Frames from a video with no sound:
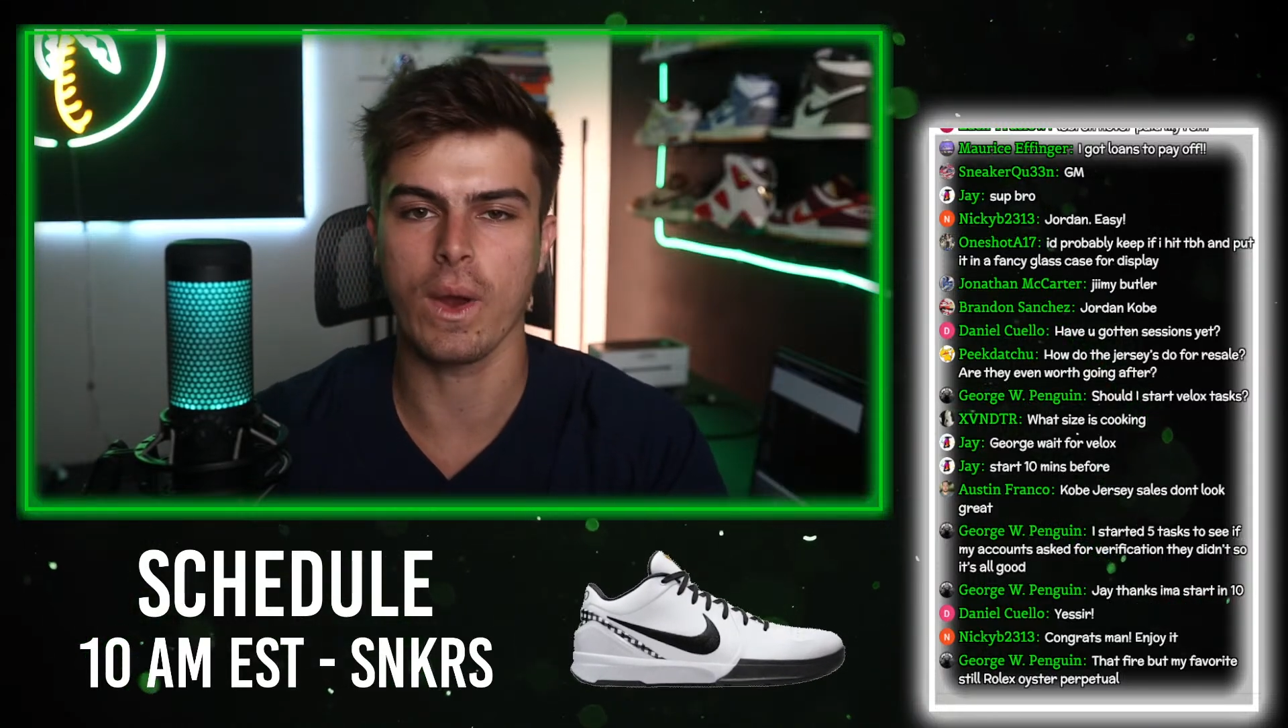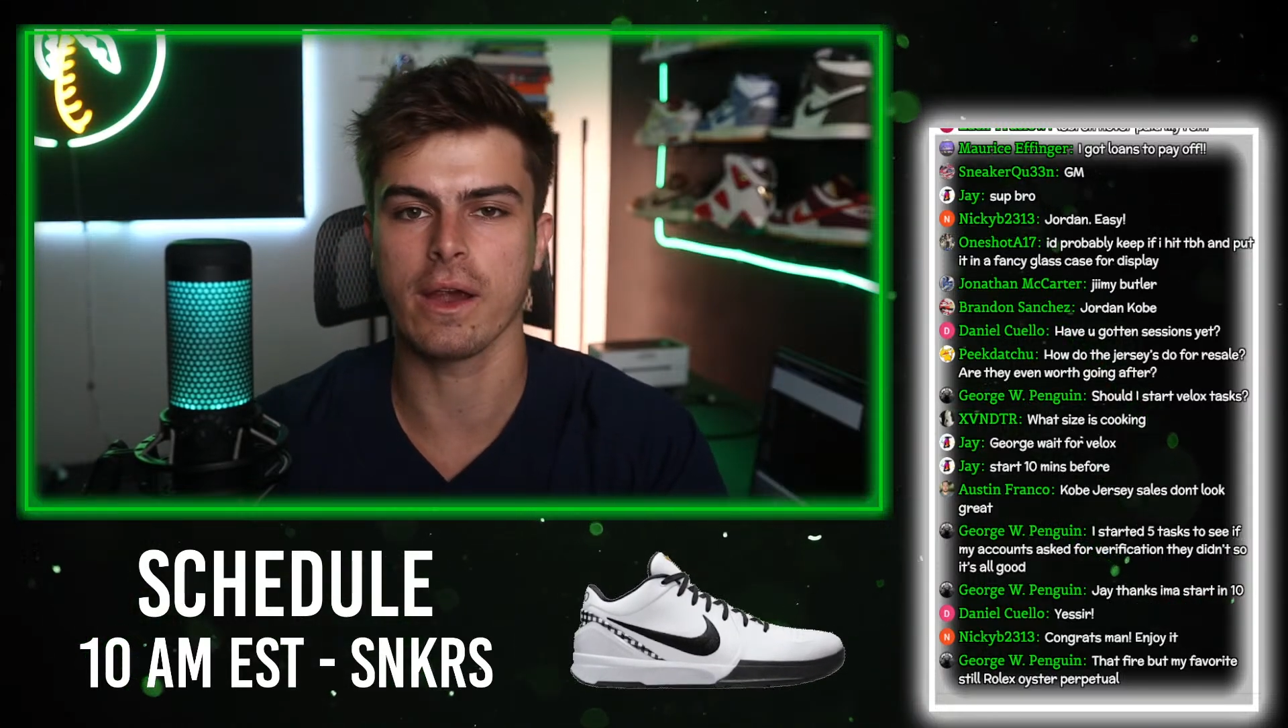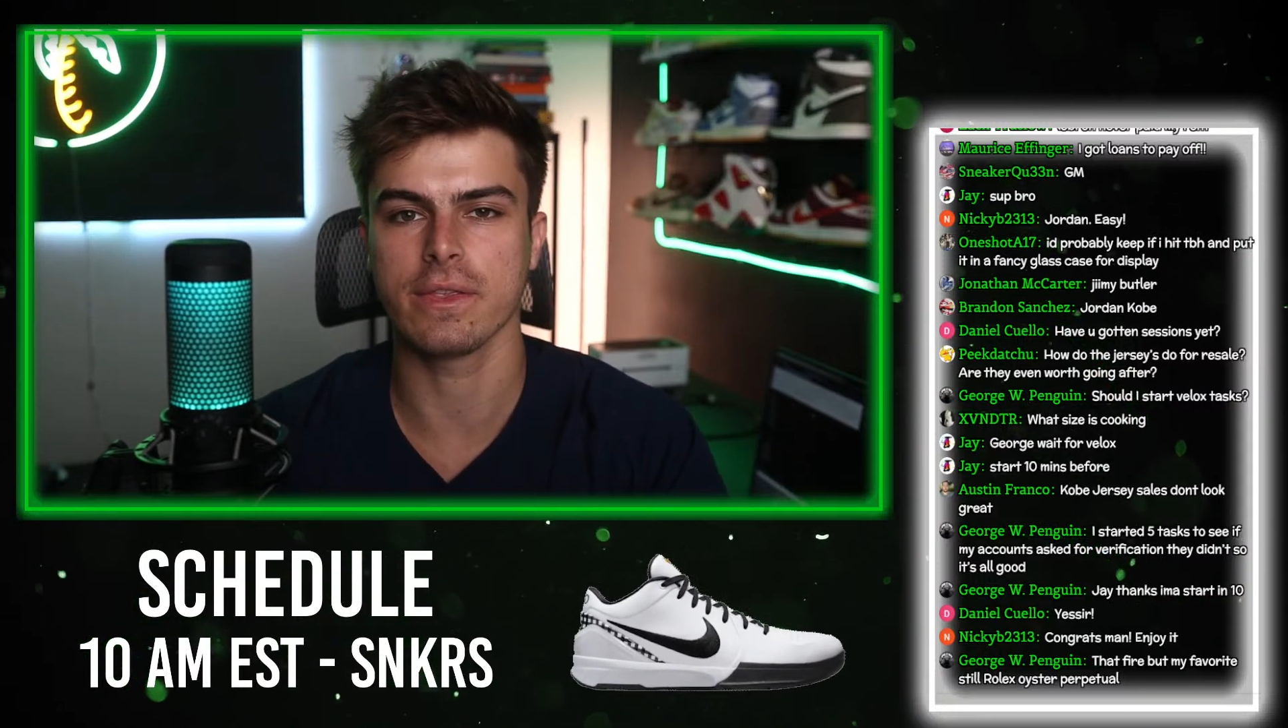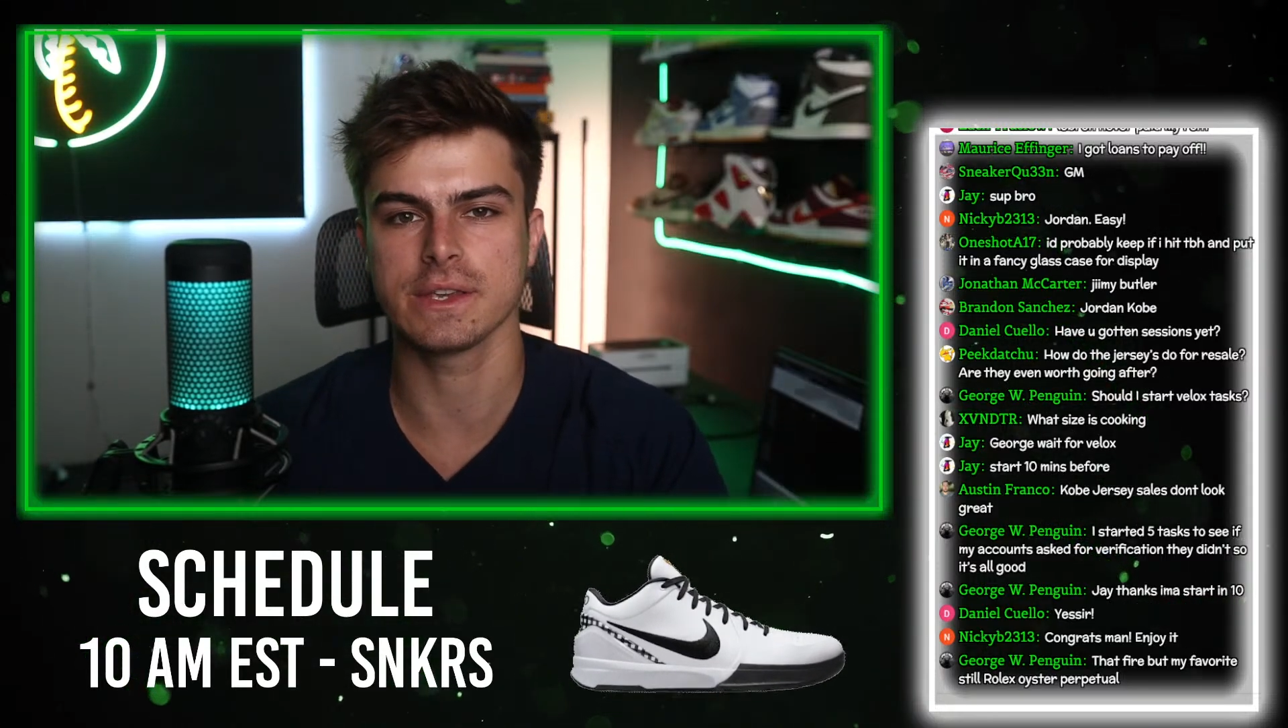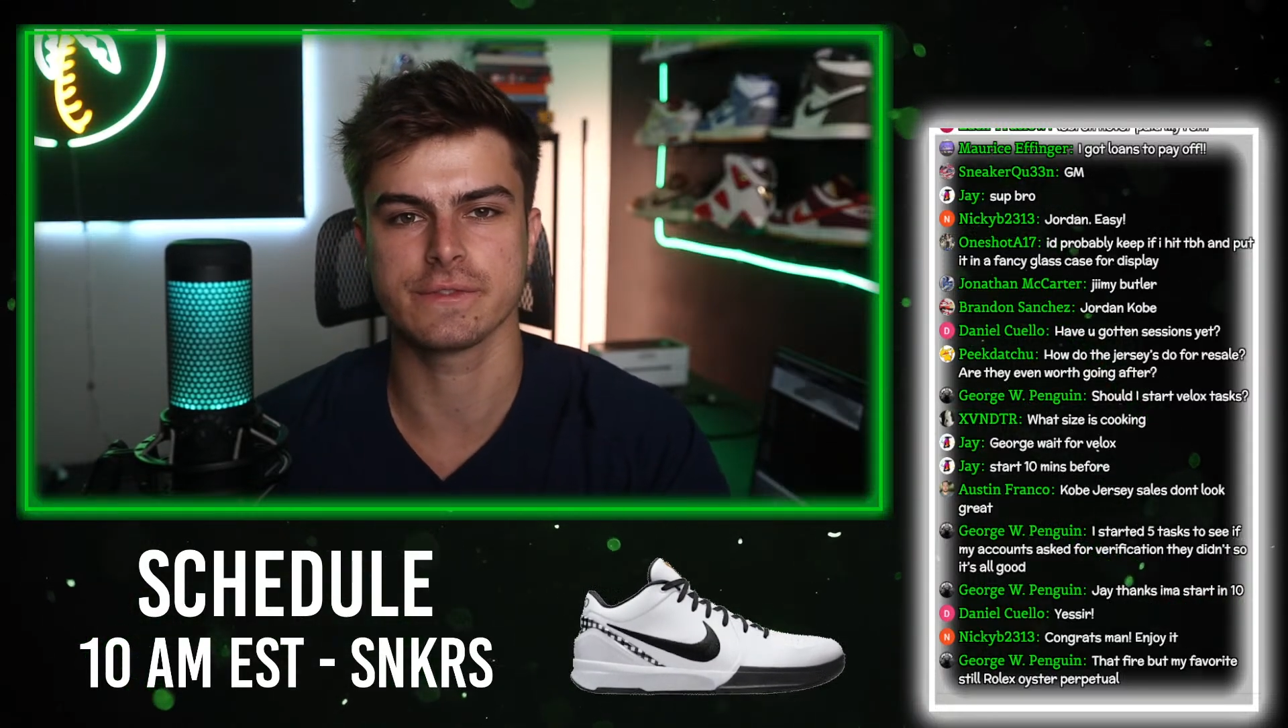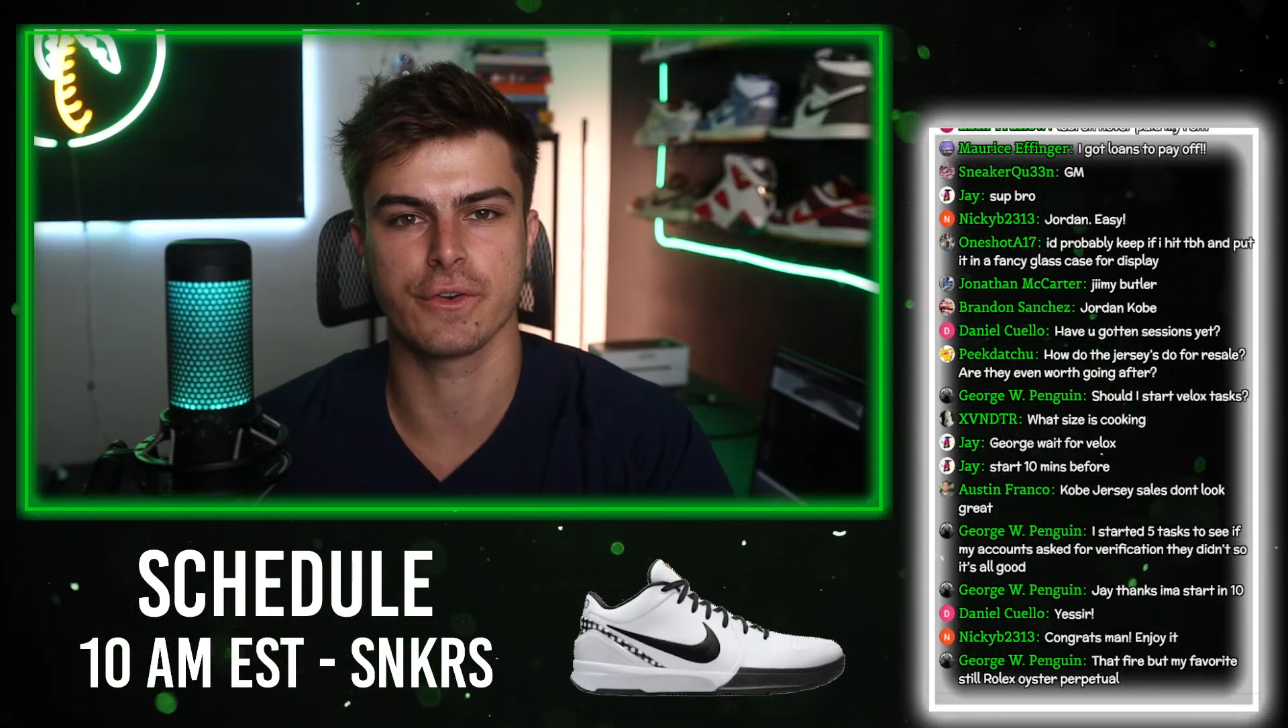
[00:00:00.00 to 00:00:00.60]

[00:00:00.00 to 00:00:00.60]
wear this